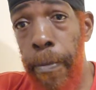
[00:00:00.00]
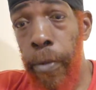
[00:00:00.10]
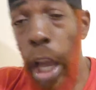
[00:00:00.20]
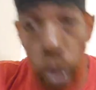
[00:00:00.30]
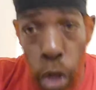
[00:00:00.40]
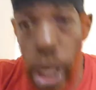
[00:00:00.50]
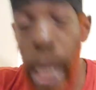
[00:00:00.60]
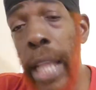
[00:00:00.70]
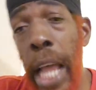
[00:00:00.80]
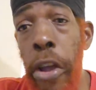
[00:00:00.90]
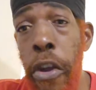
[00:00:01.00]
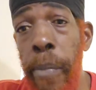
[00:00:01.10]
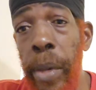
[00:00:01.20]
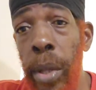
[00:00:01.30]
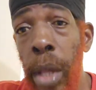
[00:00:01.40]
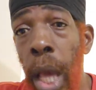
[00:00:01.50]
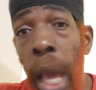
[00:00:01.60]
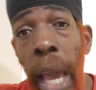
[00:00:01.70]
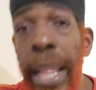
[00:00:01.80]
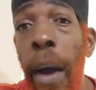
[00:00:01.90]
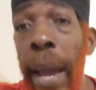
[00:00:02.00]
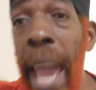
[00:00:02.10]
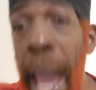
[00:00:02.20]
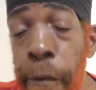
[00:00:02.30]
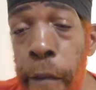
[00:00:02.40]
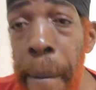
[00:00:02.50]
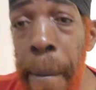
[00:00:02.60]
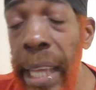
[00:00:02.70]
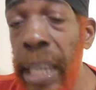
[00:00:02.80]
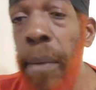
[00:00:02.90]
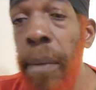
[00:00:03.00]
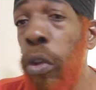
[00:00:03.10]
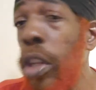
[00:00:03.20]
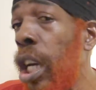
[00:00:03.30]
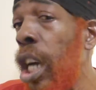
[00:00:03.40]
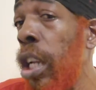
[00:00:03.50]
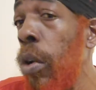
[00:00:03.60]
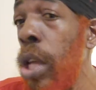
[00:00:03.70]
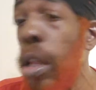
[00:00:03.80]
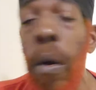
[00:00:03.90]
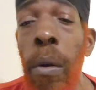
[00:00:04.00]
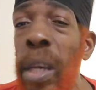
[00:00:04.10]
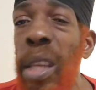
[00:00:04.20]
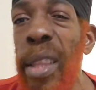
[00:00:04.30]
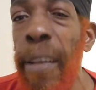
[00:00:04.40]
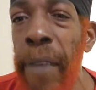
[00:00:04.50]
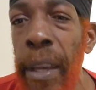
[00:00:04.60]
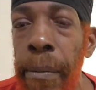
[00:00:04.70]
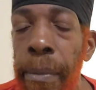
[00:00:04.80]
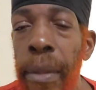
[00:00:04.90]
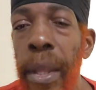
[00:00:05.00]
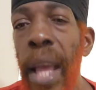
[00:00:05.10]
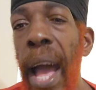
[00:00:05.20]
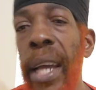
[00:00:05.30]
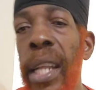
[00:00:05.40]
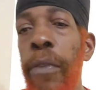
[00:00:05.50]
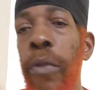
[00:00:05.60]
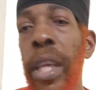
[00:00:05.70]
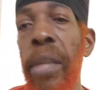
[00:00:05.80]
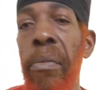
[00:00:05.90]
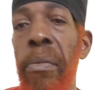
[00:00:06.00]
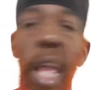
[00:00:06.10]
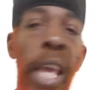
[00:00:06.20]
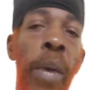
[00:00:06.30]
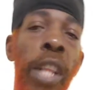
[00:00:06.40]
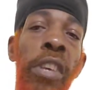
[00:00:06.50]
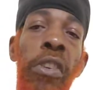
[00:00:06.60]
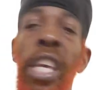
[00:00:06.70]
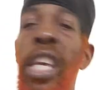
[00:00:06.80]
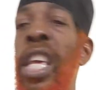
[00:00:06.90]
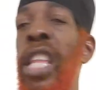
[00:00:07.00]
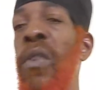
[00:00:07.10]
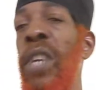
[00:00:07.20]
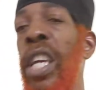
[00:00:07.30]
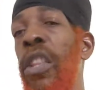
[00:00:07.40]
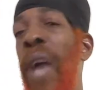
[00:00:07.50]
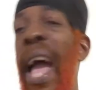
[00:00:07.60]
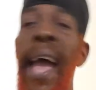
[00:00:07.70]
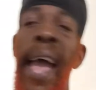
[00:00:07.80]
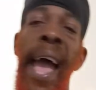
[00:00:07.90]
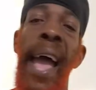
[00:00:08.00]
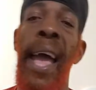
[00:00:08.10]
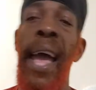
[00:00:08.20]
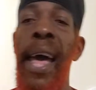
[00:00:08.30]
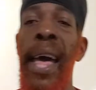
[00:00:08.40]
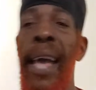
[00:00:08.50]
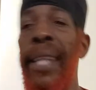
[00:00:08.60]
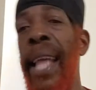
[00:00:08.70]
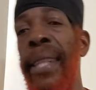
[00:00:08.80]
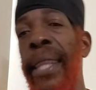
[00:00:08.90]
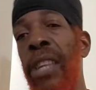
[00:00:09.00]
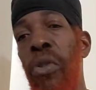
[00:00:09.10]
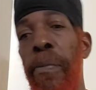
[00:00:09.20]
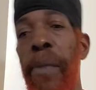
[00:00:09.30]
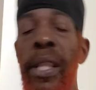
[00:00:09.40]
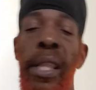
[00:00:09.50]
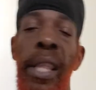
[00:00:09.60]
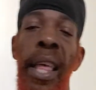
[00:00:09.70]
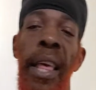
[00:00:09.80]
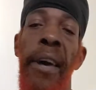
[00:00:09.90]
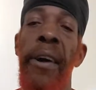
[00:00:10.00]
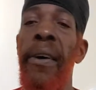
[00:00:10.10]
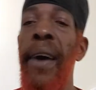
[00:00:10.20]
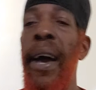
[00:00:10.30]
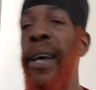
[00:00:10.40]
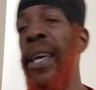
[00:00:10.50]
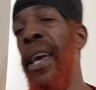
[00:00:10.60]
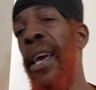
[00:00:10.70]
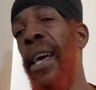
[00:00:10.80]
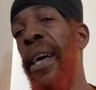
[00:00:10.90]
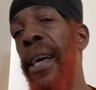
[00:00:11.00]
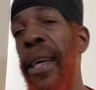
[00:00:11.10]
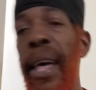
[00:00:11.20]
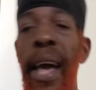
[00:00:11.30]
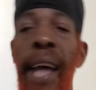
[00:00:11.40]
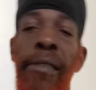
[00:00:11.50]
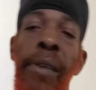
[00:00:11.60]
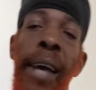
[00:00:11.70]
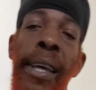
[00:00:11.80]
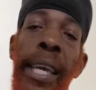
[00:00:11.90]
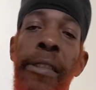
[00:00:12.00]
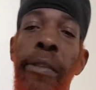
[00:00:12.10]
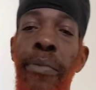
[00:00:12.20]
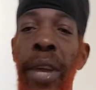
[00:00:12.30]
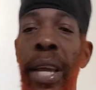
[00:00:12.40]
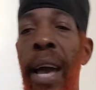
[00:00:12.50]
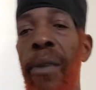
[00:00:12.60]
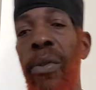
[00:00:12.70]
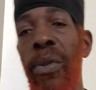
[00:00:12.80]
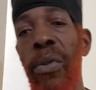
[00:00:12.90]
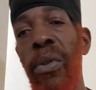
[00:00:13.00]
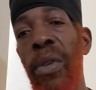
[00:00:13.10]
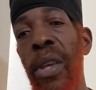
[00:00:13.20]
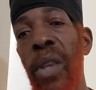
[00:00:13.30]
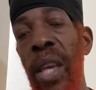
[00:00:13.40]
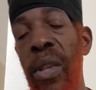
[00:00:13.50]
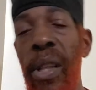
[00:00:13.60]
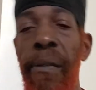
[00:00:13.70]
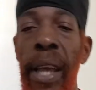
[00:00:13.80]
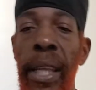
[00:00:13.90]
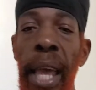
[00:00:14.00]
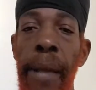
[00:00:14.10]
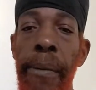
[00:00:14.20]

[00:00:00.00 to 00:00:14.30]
And you sharing that herpes. And now everybody comes to the conclusion, oh, it's nothing. I can live with it. Well, it don't kill you. I take treatment. Oh, yeah, I don't get no breakouts and stuff like that.